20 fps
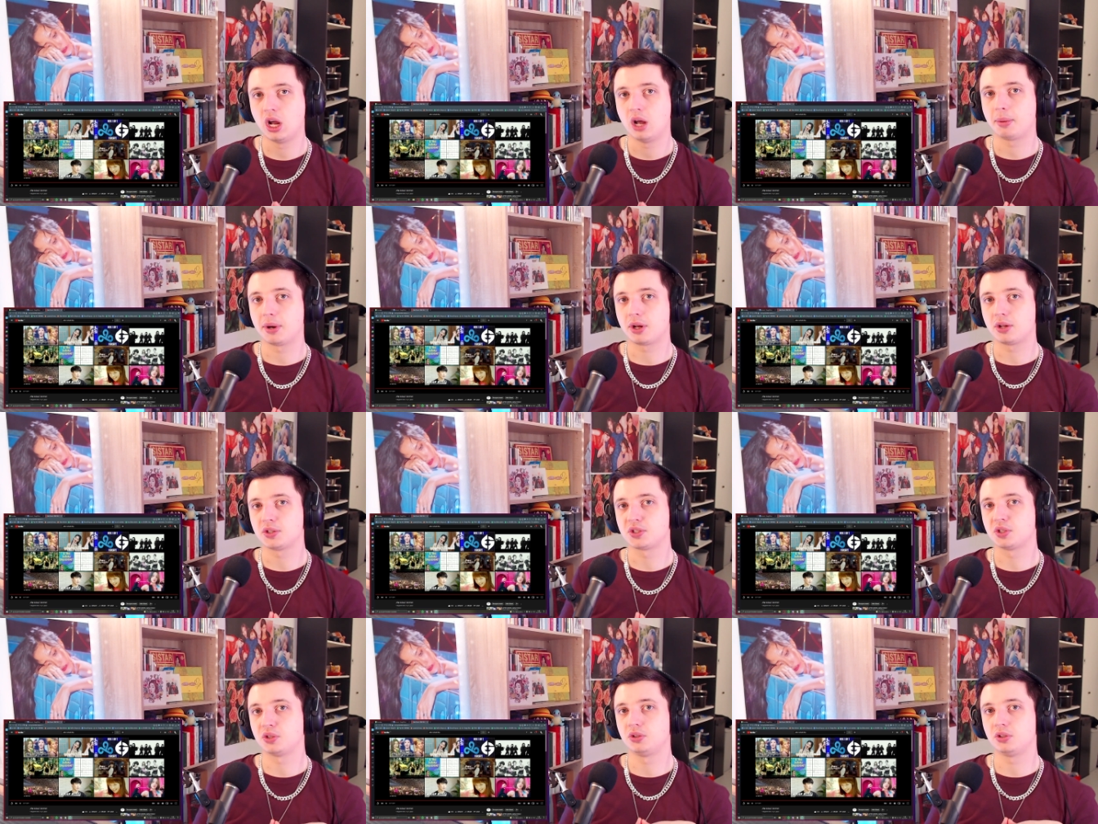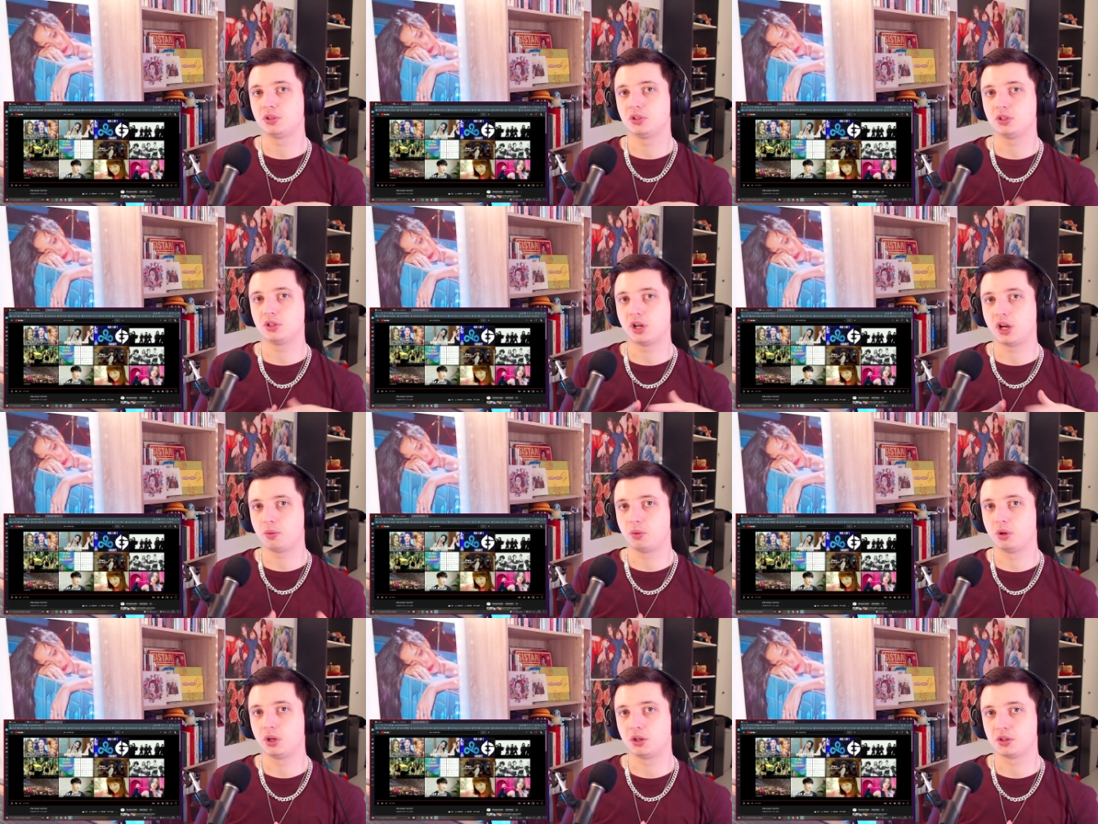But also, I
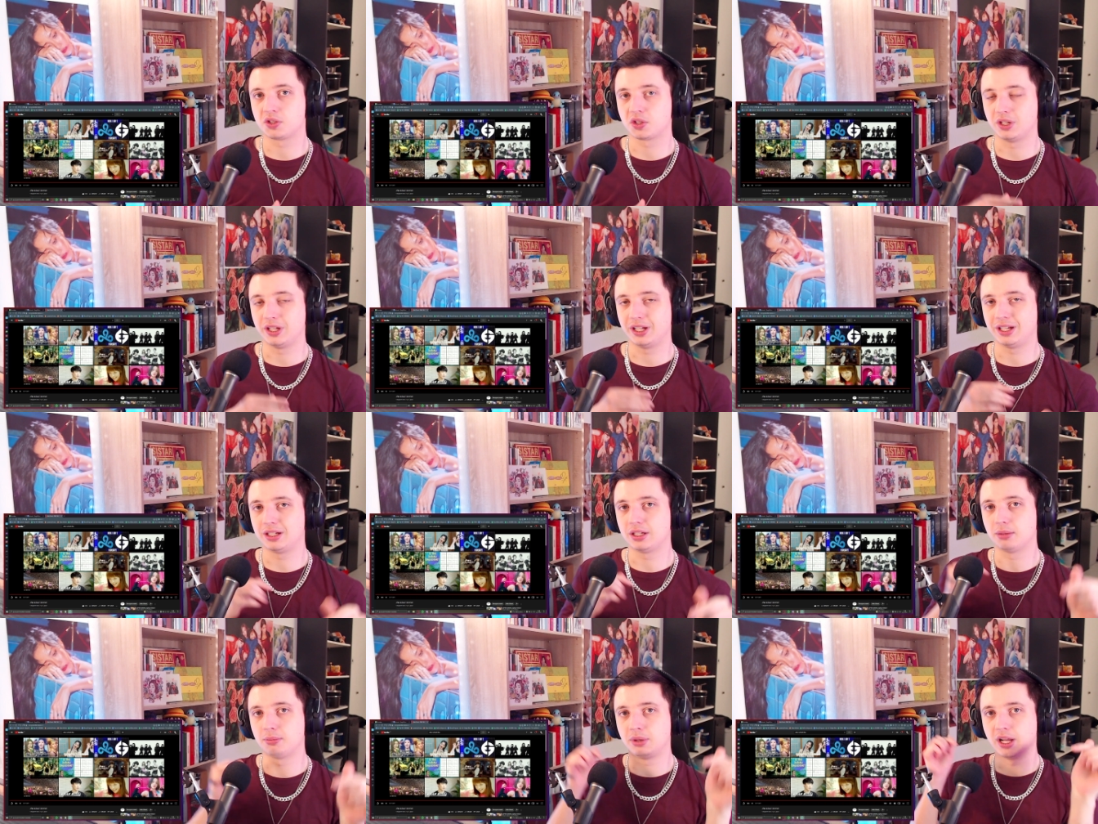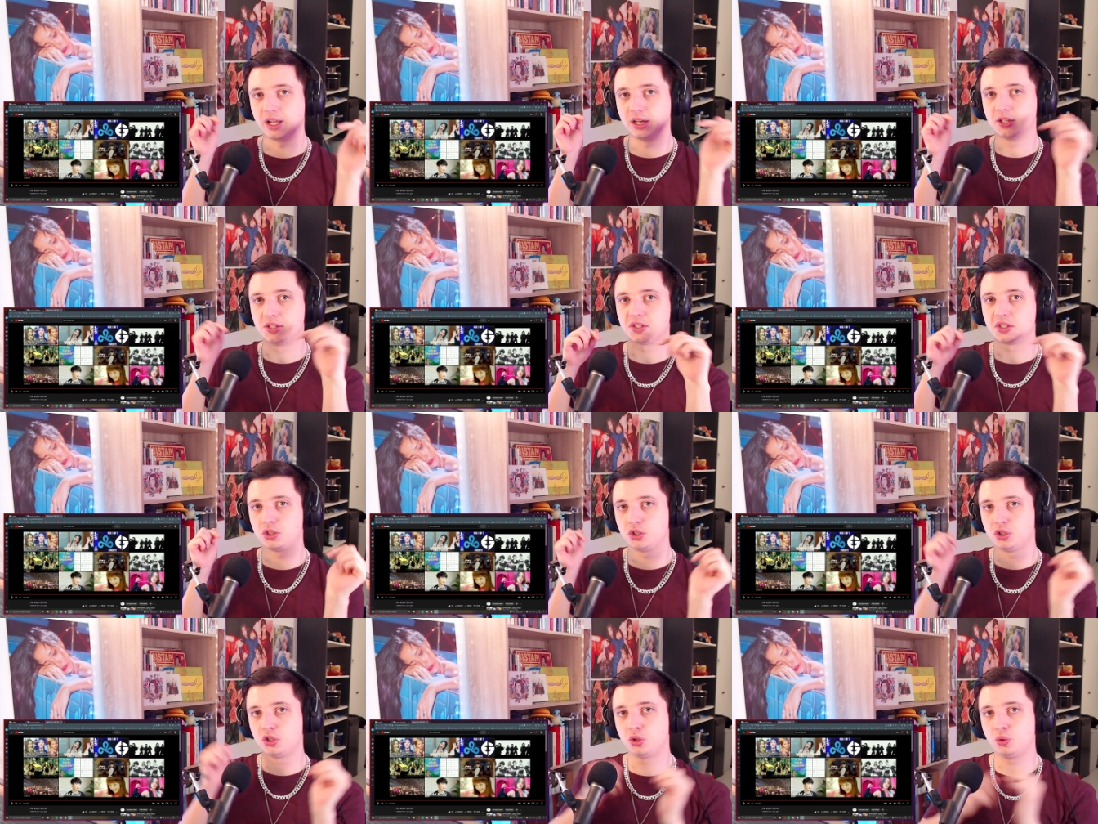will also link the
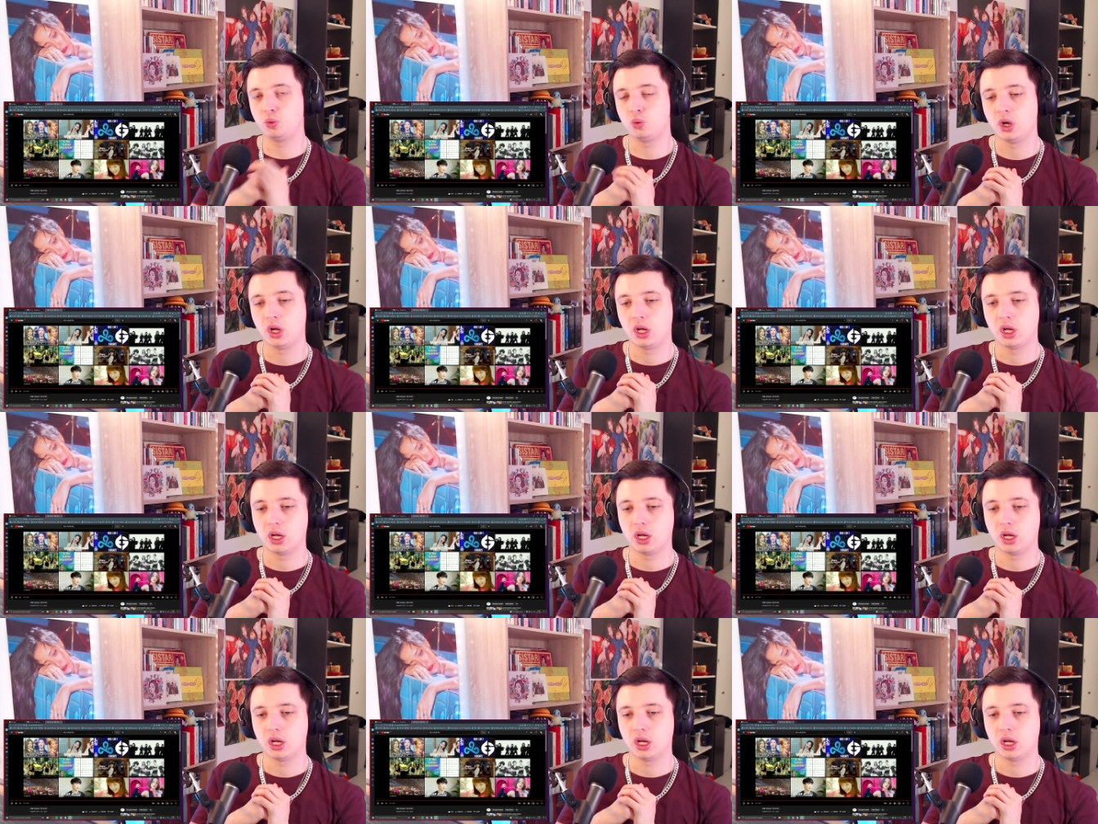playlist to